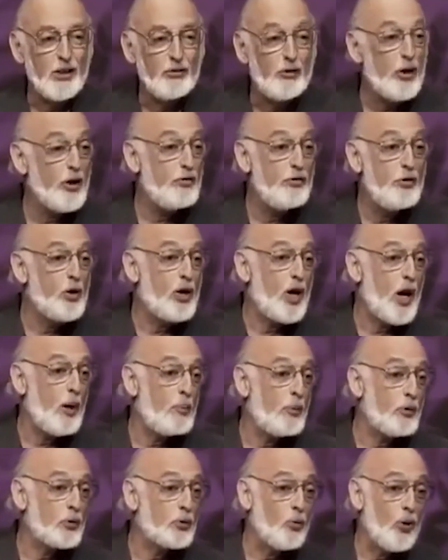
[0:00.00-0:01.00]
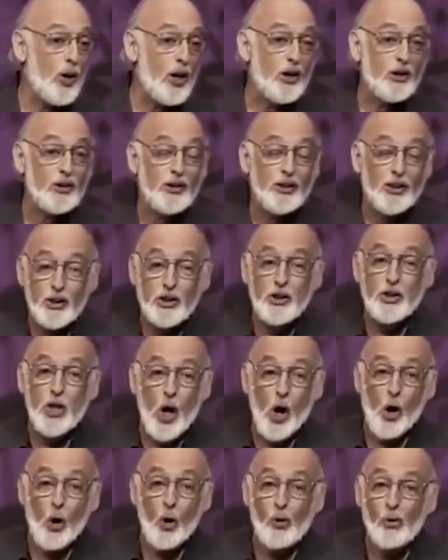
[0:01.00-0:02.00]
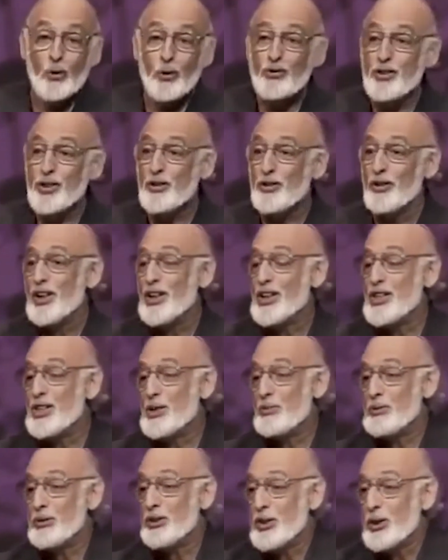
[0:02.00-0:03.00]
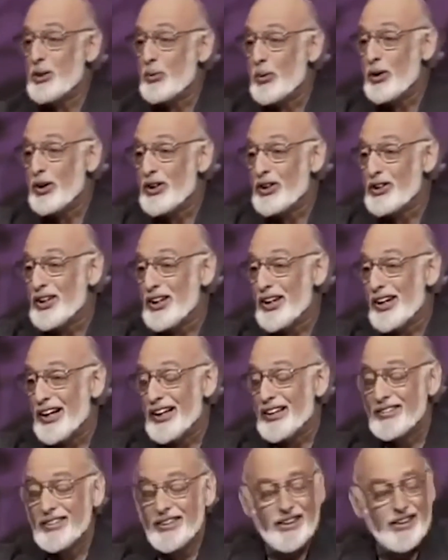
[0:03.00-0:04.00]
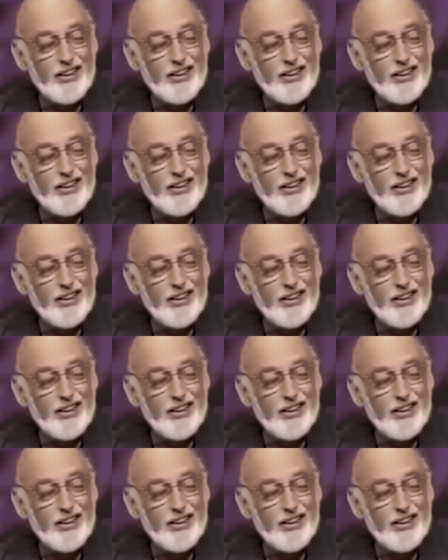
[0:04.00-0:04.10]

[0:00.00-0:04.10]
Very few couples want to know if their relationship is going to work or not.